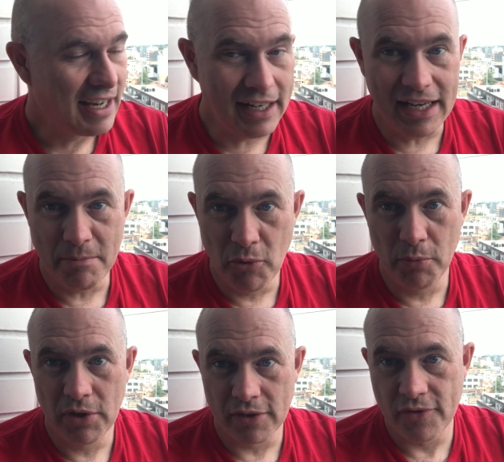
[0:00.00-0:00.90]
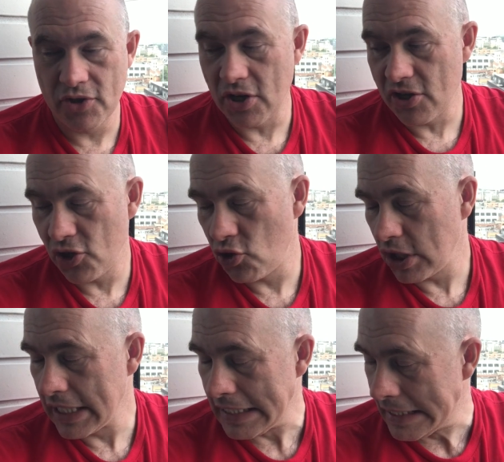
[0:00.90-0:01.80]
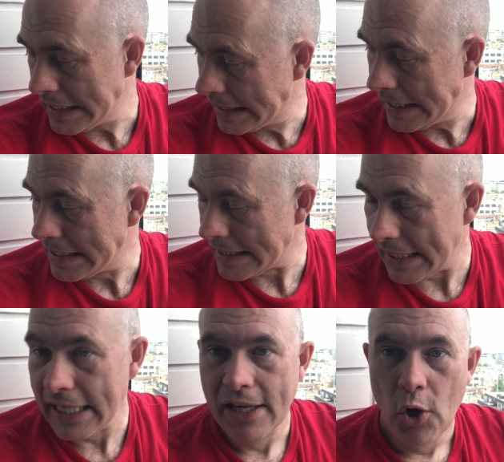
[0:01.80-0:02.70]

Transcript: in a moment of starstruckedness, let's say,